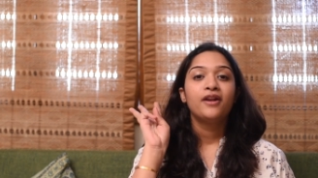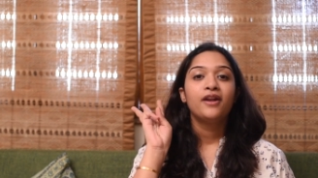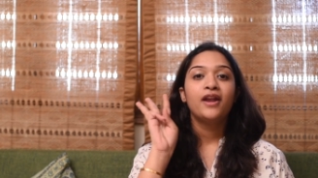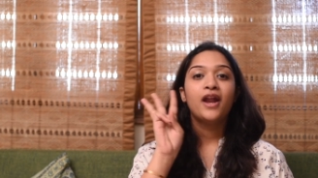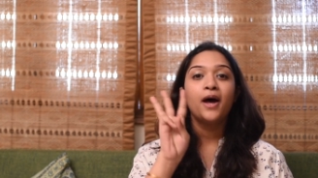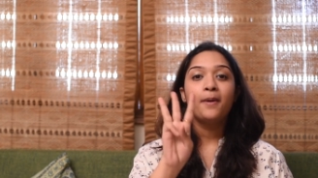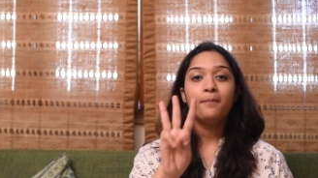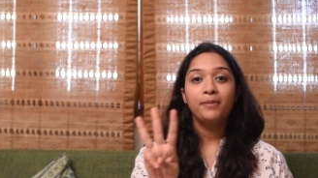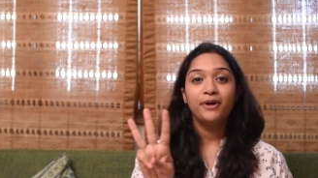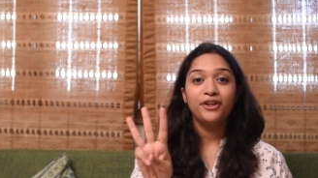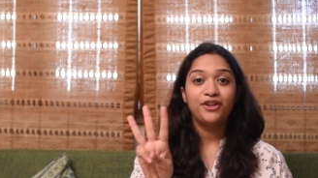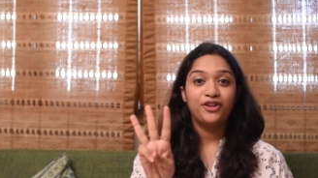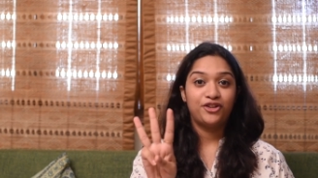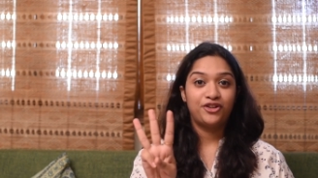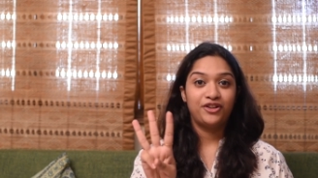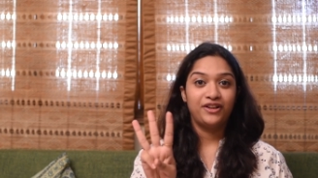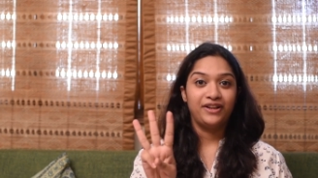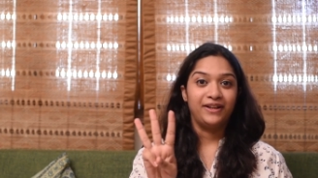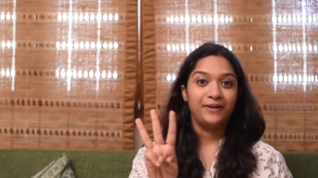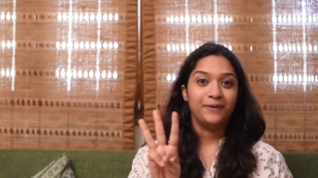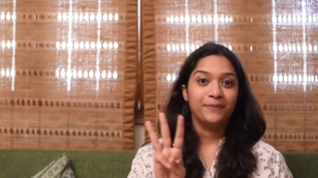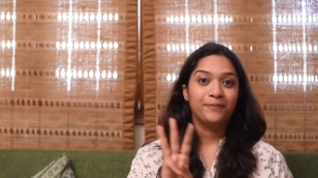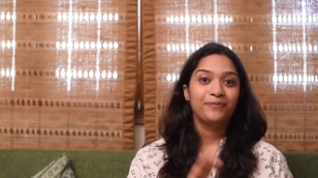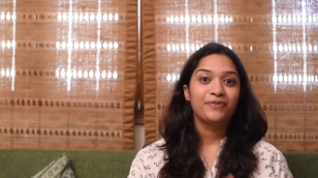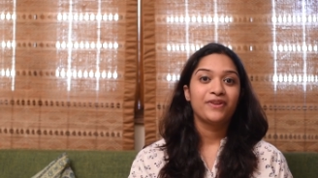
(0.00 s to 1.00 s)
Number
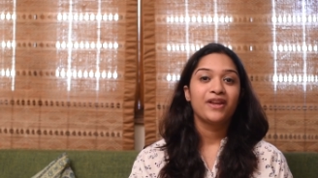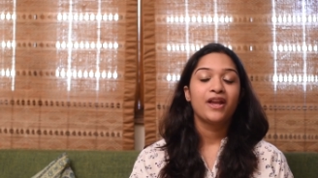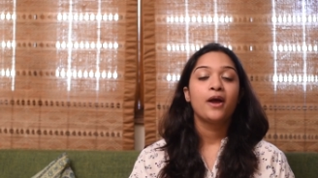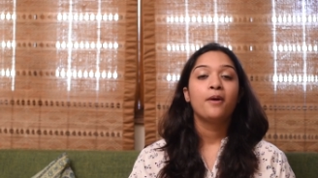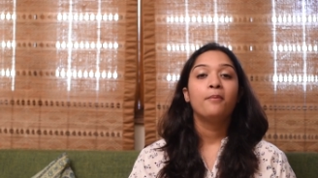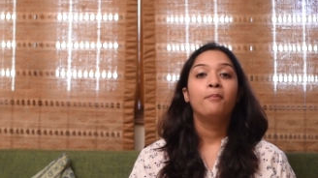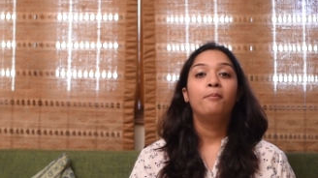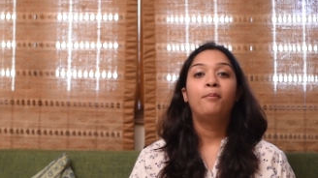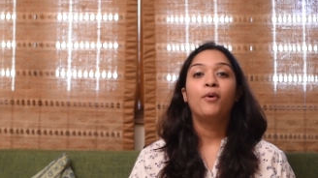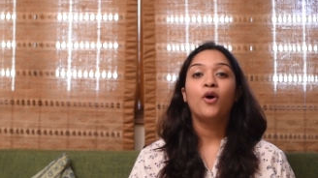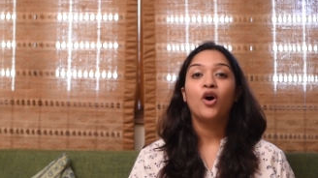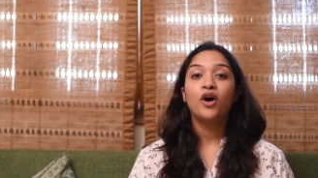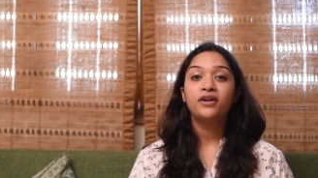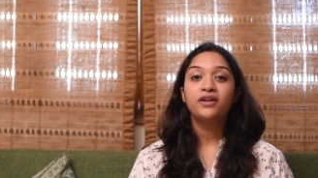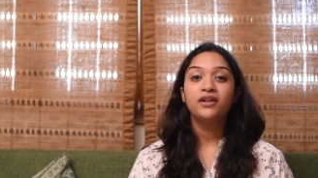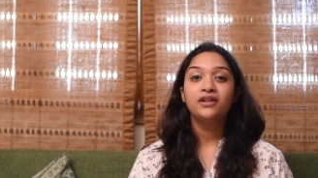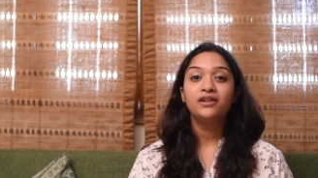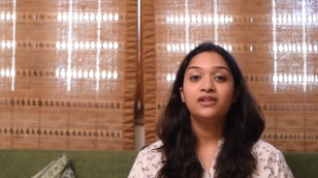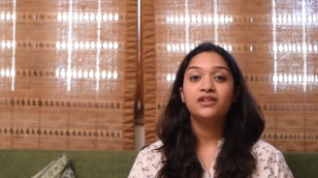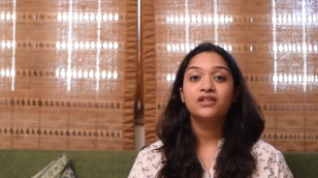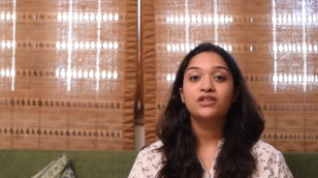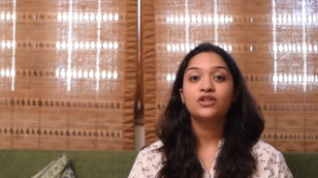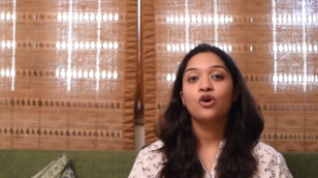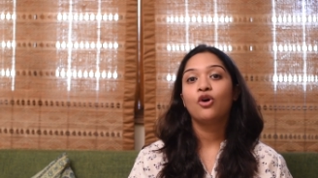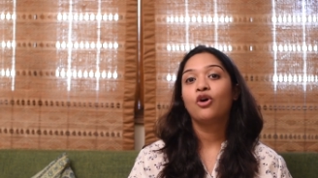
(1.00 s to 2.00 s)
3,
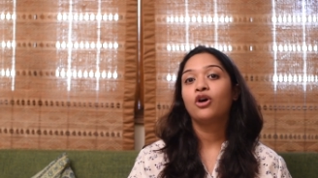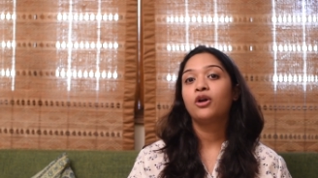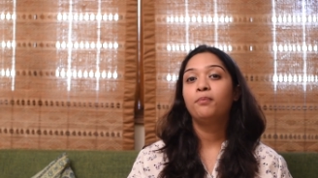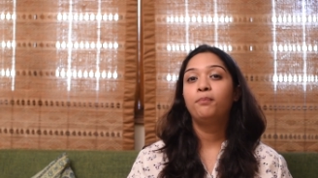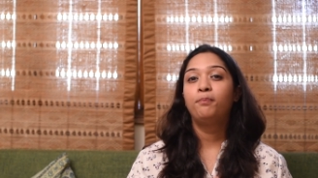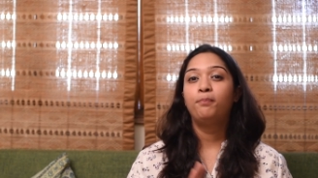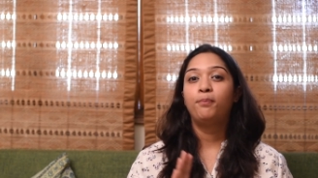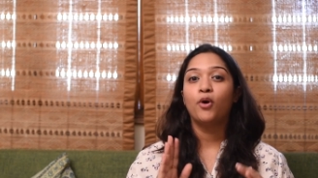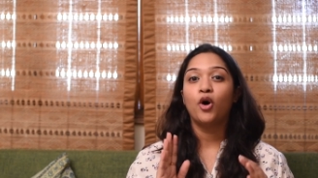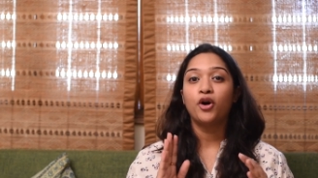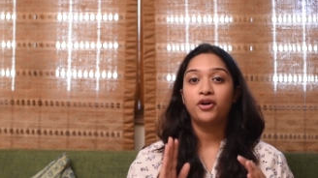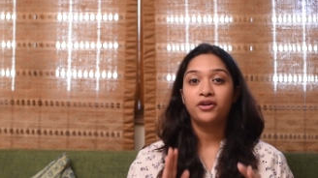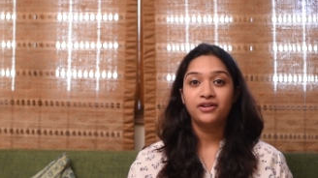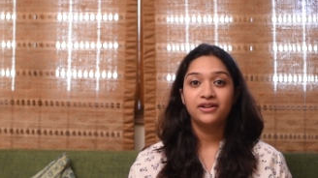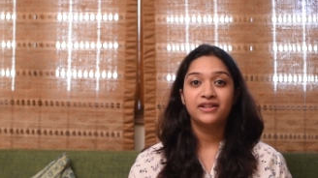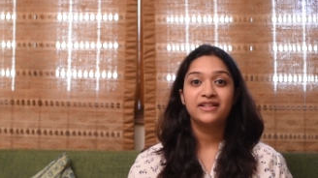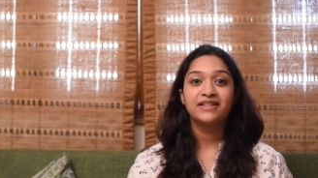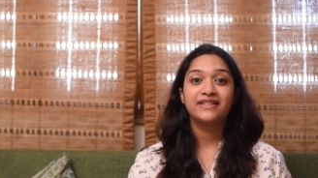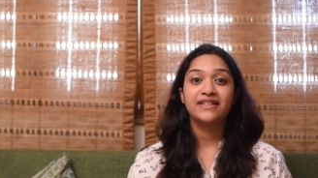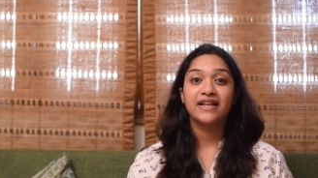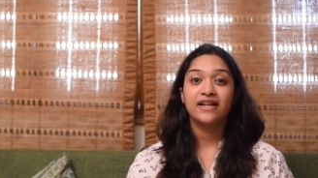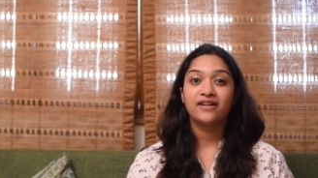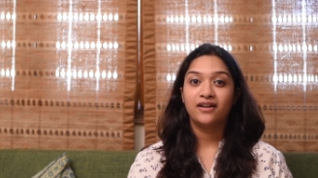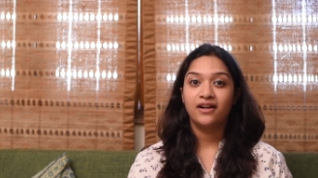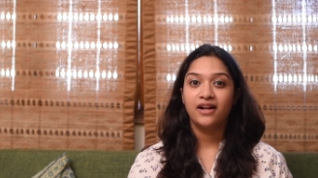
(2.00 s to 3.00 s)
bottles or bottle
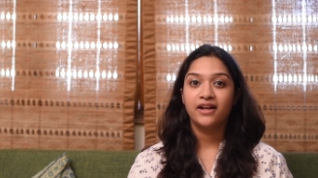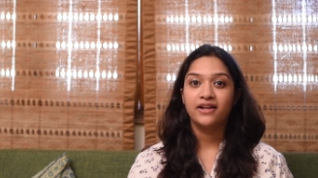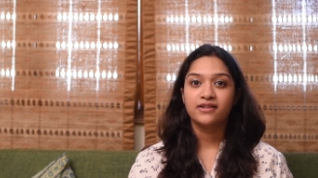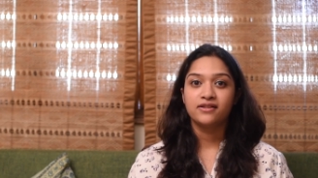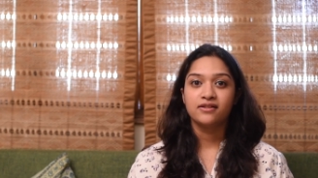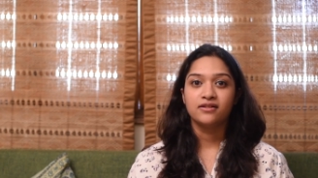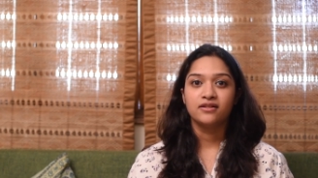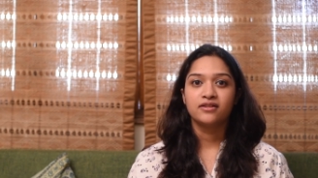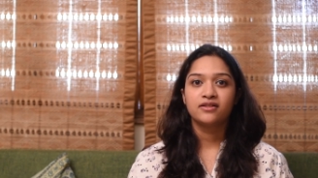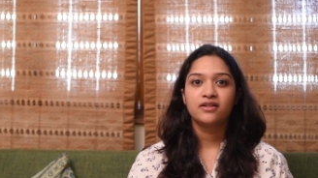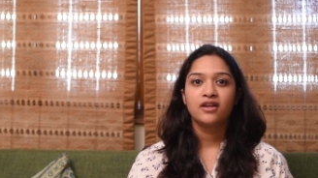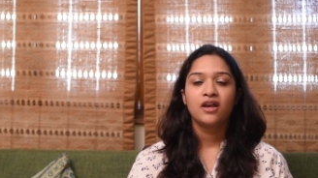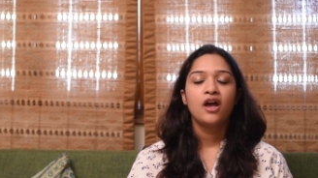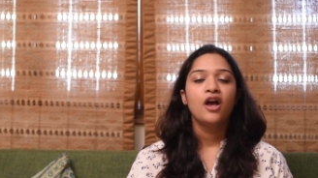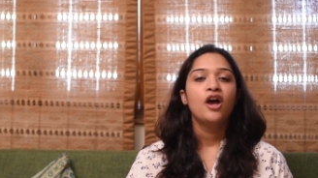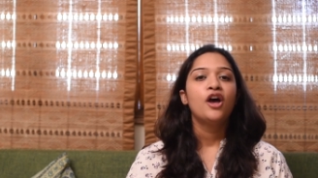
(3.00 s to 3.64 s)
sterilizers.